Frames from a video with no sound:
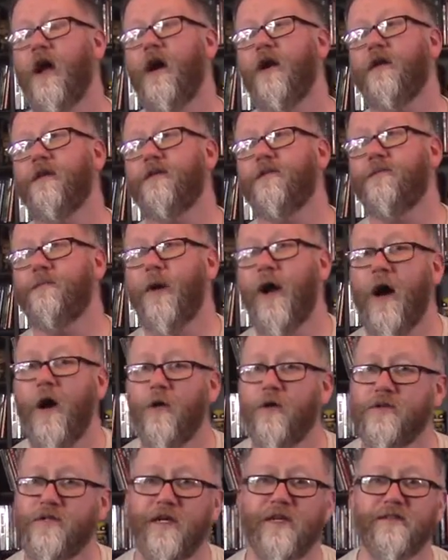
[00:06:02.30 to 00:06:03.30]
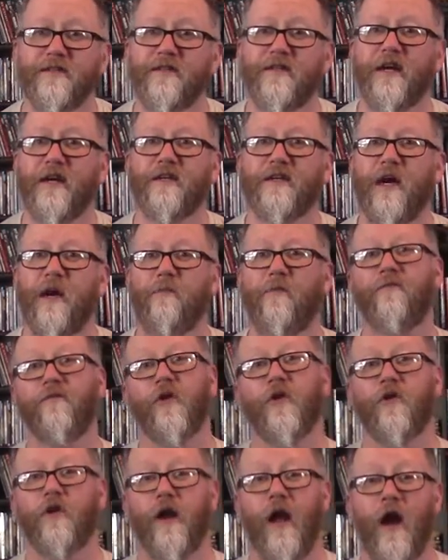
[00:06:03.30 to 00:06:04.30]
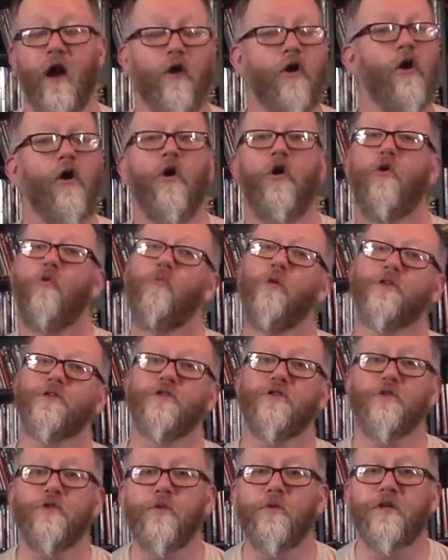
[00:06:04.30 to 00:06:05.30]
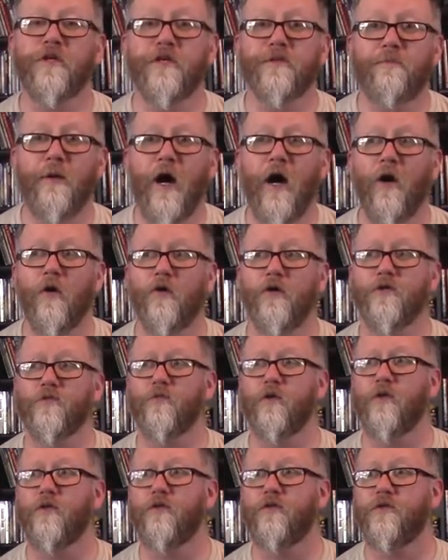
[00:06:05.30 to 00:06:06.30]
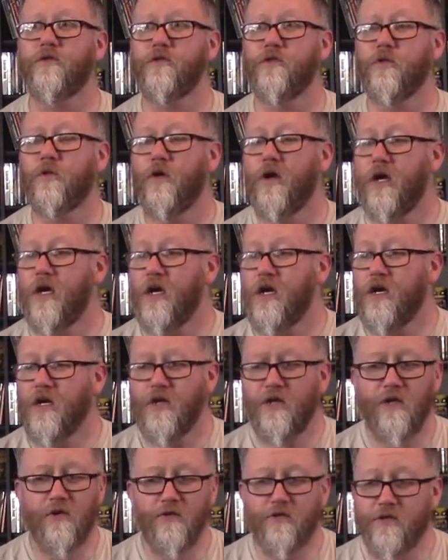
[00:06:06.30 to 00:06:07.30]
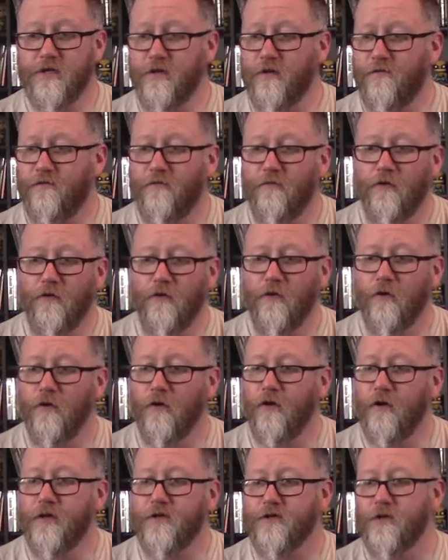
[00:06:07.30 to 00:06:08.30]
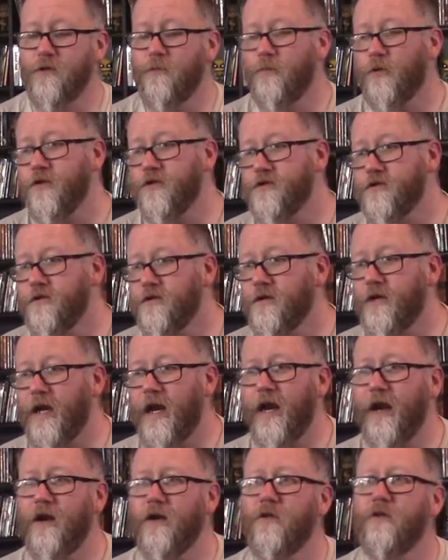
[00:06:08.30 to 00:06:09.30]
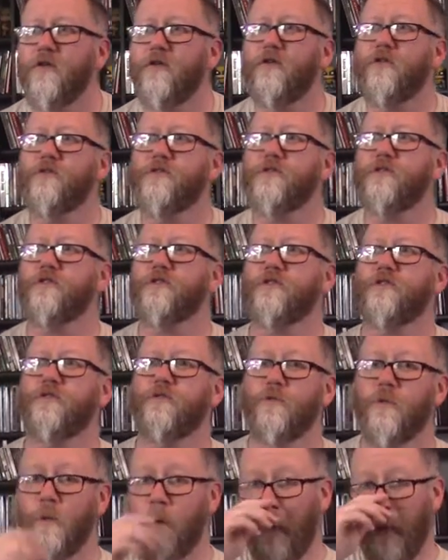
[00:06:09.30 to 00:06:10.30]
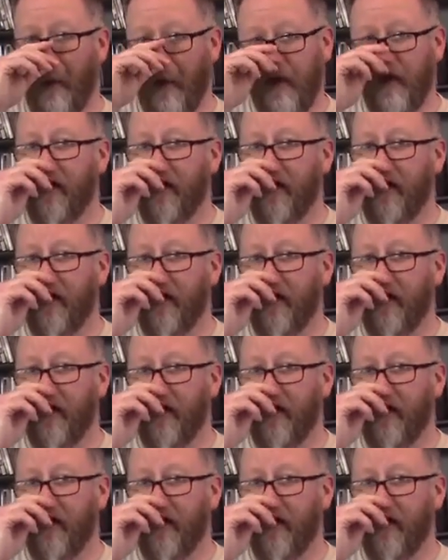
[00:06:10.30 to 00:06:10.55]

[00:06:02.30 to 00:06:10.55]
out his powers. He has to take time in figuring out what to do with these powers, whether to use it for his own personal gain or use it to,